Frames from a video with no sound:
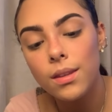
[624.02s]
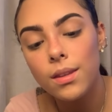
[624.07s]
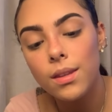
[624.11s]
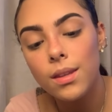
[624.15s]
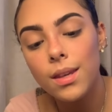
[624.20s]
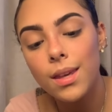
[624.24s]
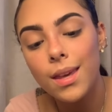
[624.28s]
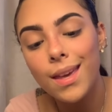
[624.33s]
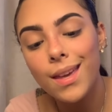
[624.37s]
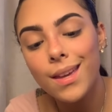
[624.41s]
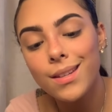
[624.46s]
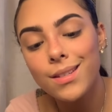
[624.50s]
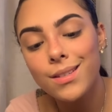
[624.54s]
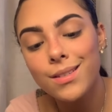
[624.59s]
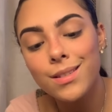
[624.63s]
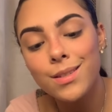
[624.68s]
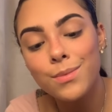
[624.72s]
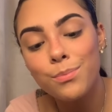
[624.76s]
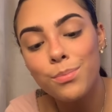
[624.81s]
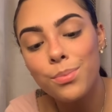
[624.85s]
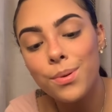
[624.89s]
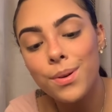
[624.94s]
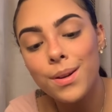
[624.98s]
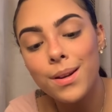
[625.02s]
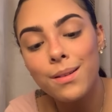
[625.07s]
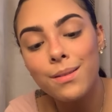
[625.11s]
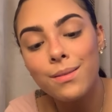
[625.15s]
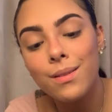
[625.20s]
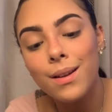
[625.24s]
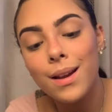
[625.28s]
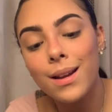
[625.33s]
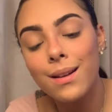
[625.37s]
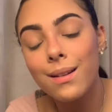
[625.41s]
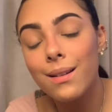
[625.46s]
you can't just put it
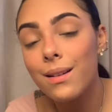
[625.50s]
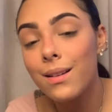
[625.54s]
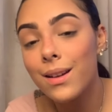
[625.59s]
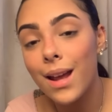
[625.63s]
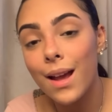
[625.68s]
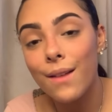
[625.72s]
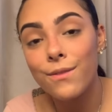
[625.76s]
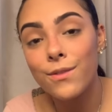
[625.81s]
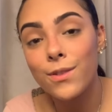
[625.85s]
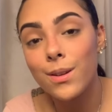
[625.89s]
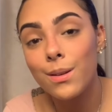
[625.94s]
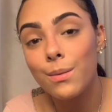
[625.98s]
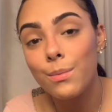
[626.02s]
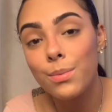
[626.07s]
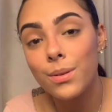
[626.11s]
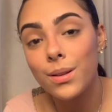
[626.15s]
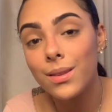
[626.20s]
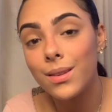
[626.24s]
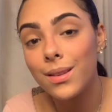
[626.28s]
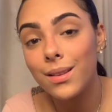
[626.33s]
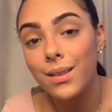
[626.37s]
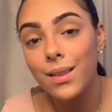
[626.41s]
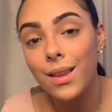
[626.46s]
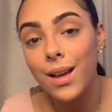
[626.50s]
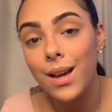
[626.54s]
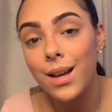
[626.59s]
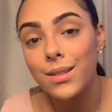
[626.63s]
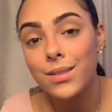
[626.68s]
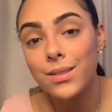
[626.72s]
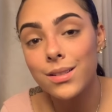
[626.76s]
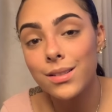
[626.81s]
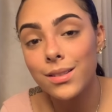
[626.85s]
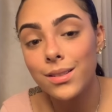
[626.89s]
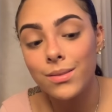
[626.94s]
right on after you put the
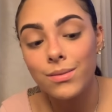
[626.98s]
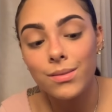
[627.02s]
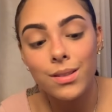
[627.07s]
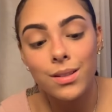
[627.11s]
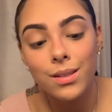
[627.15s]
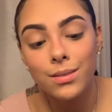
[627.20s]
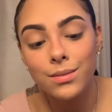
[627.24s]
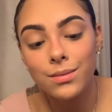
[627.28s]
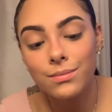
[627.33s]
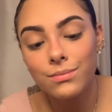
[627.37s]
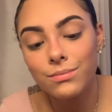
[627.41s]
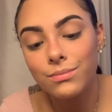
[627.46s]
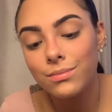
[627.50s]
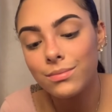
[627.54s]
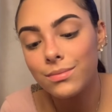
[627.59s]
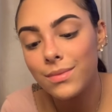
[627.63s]
lash glue on.